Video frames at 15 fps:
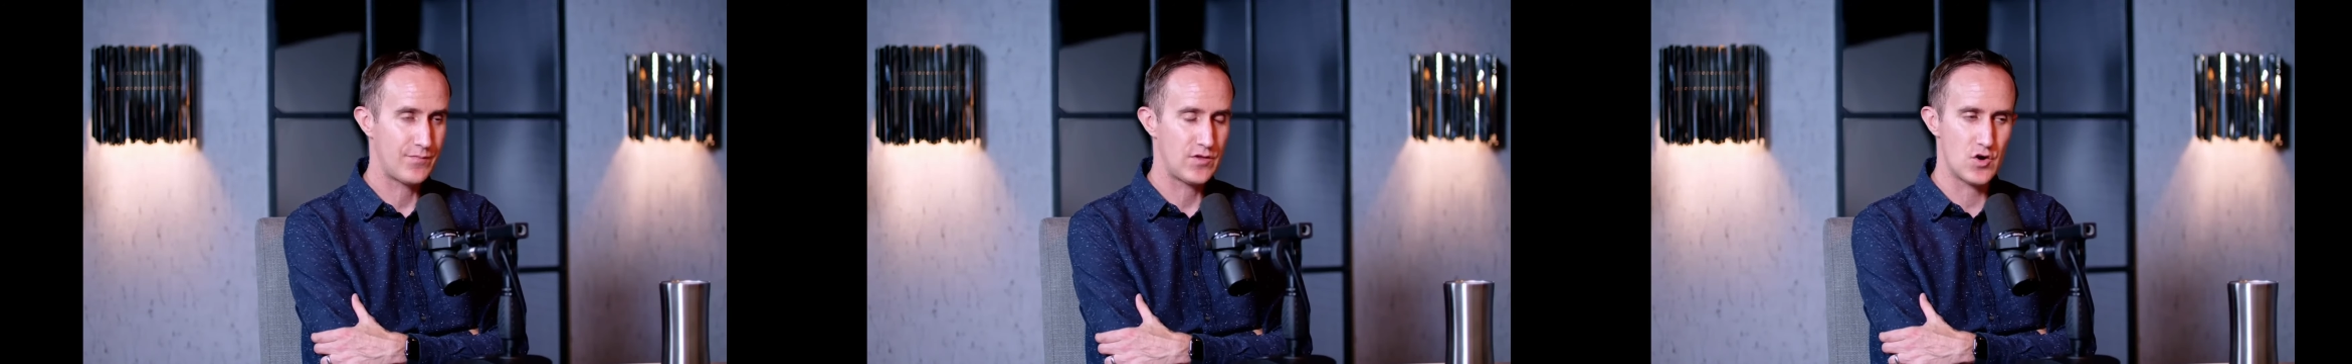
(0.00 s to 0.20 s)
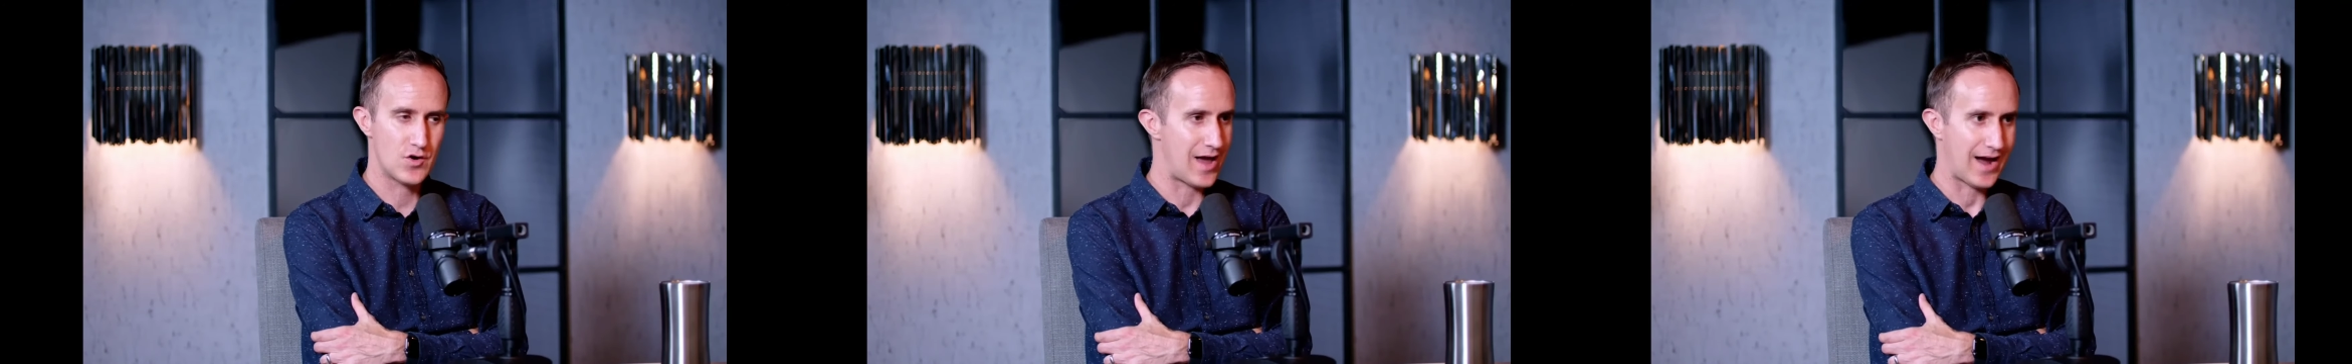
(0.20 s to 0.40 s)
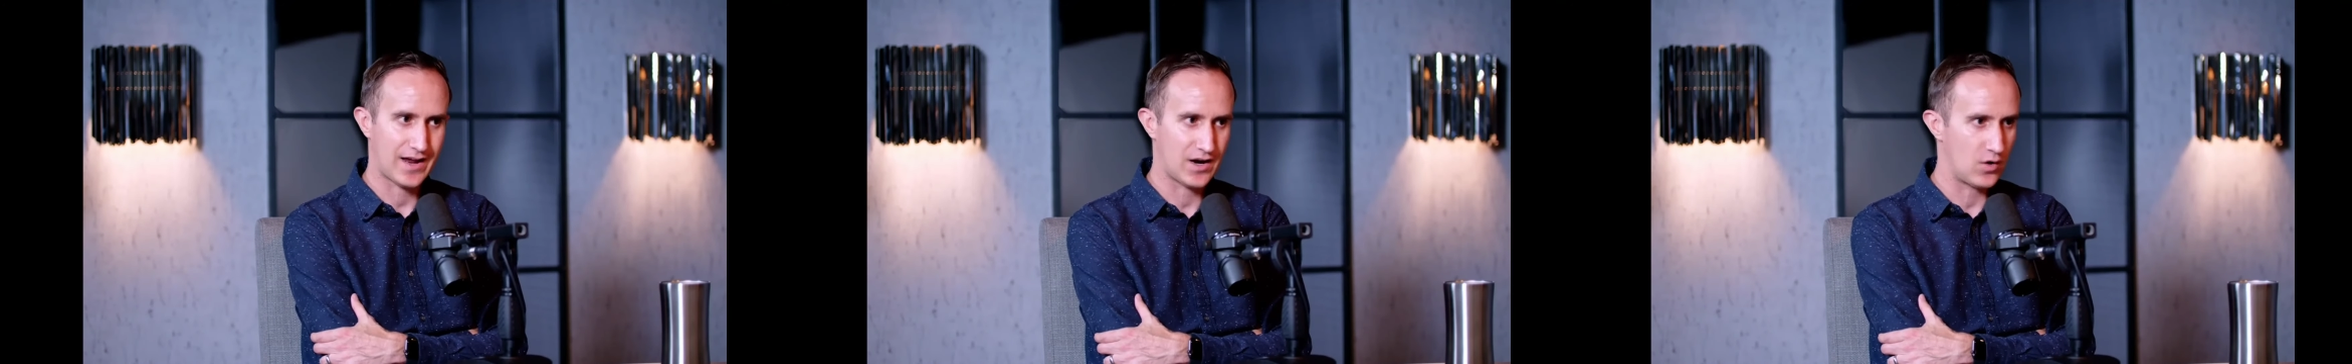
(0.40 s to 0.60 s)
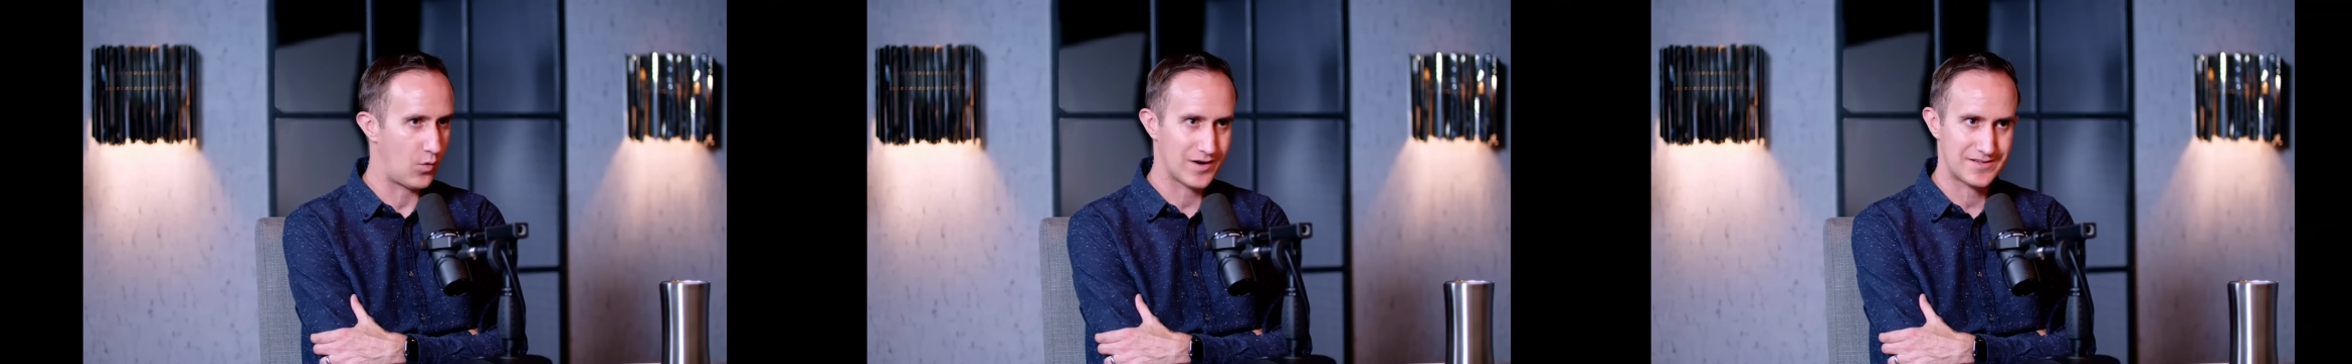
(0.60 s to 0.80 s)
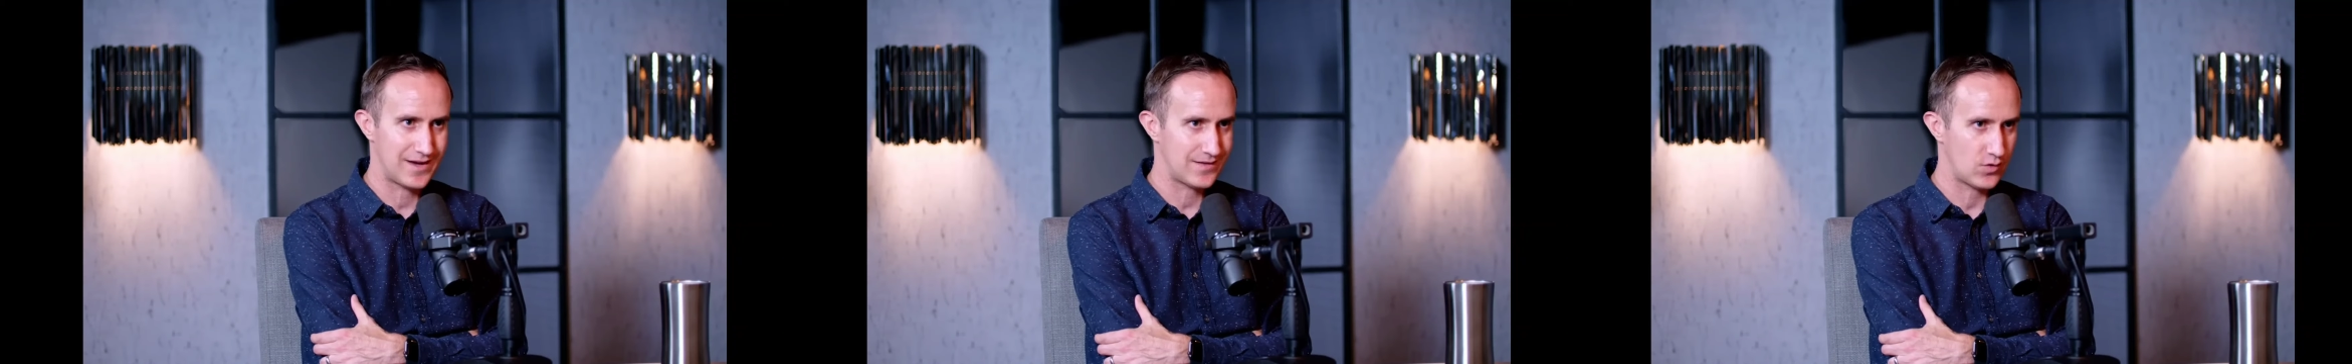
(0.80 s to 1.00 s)
you're not going to
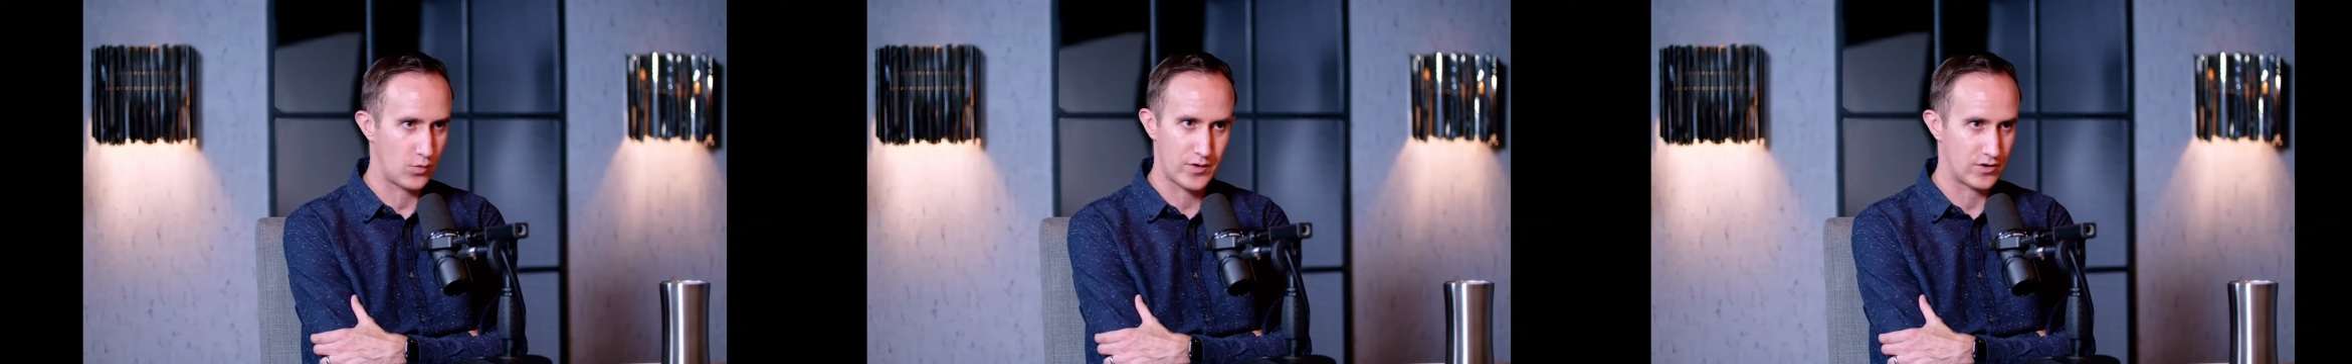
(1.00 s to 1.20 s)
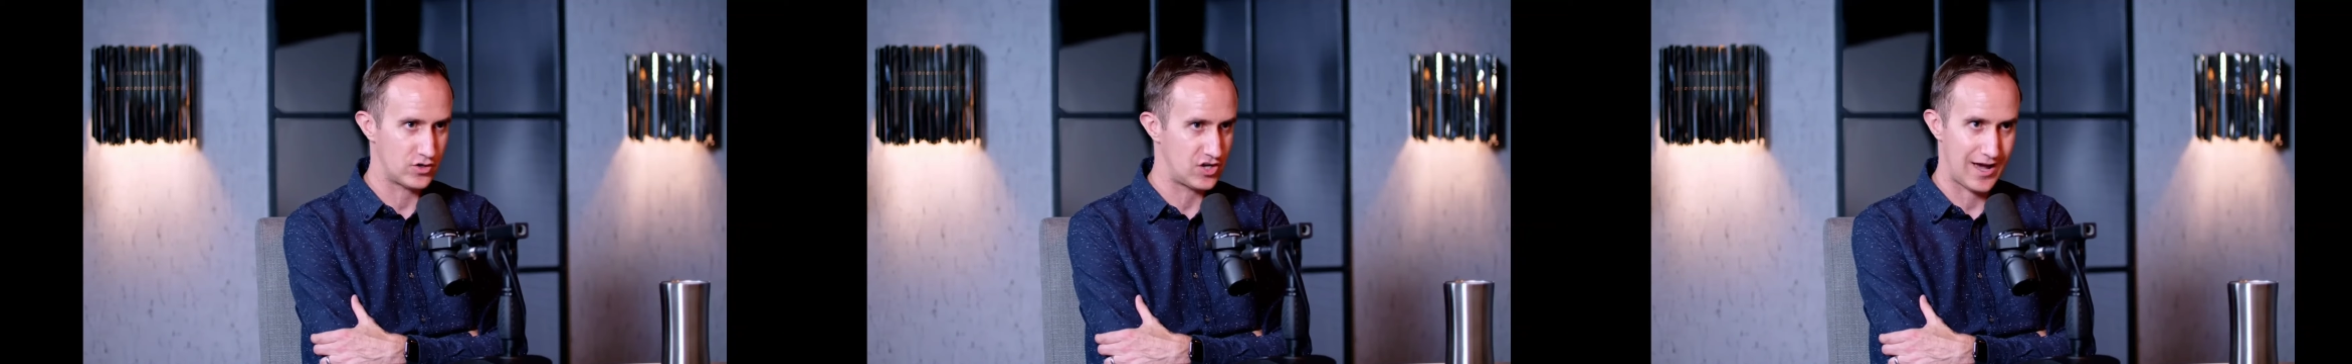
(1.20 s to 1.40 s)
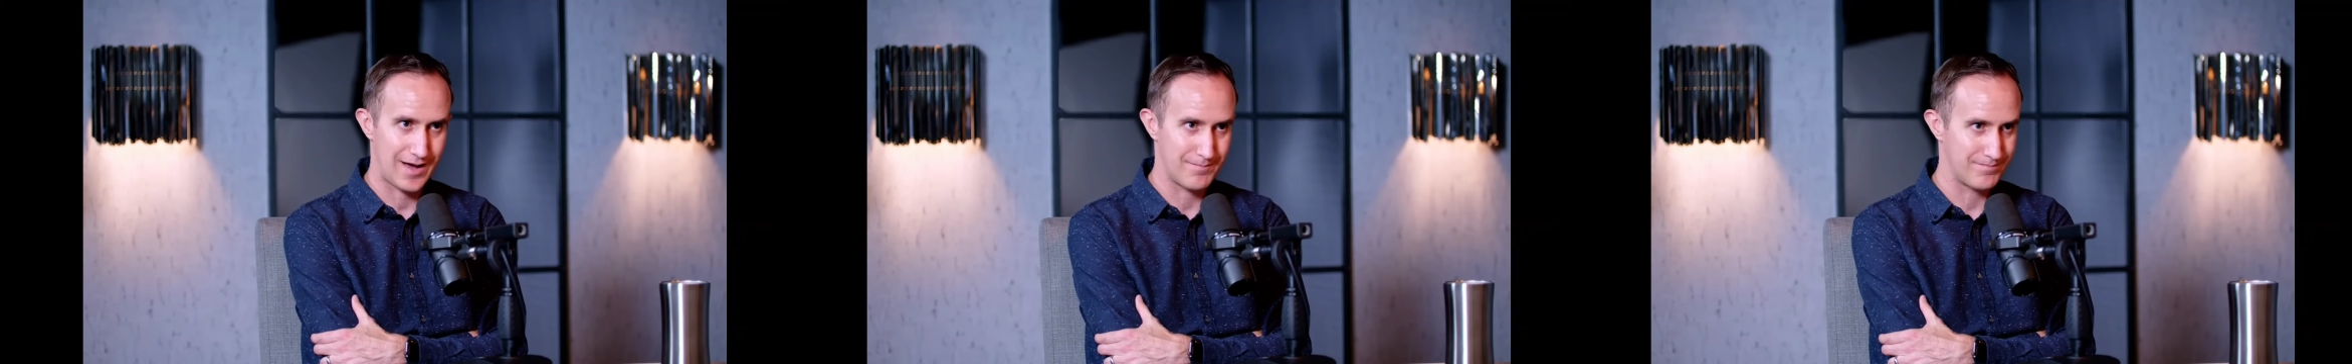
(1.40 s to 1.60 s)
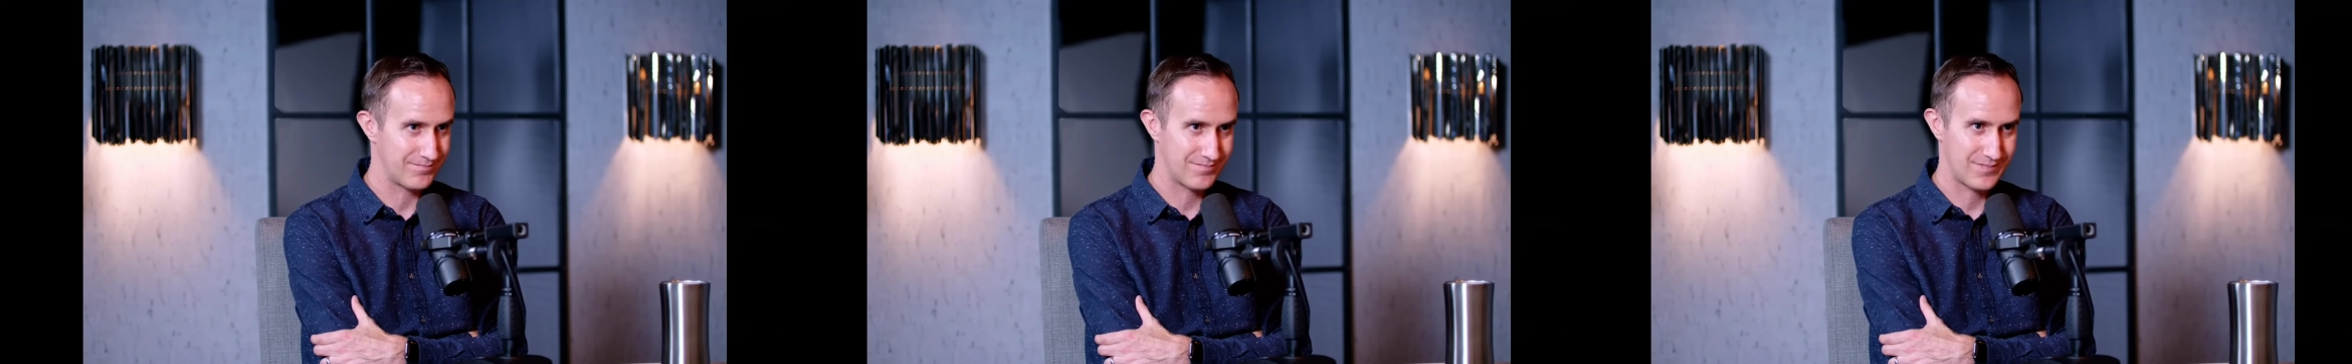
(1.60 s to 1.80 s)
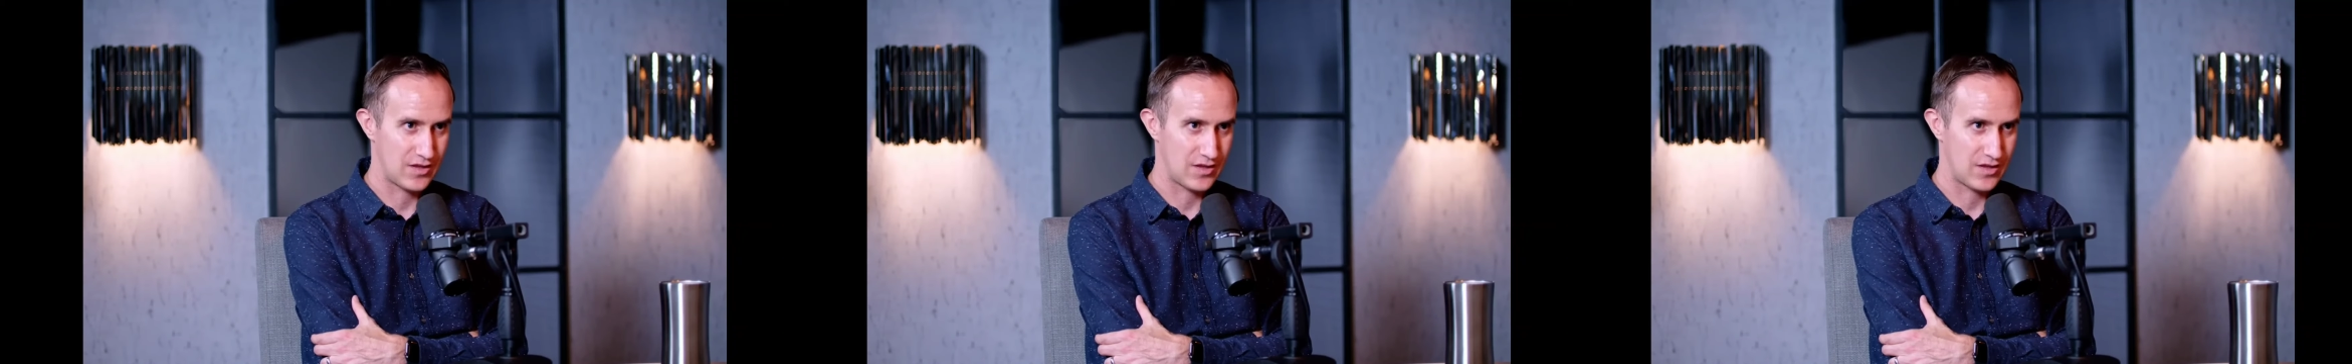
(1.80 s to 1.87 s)
want to take the weird job.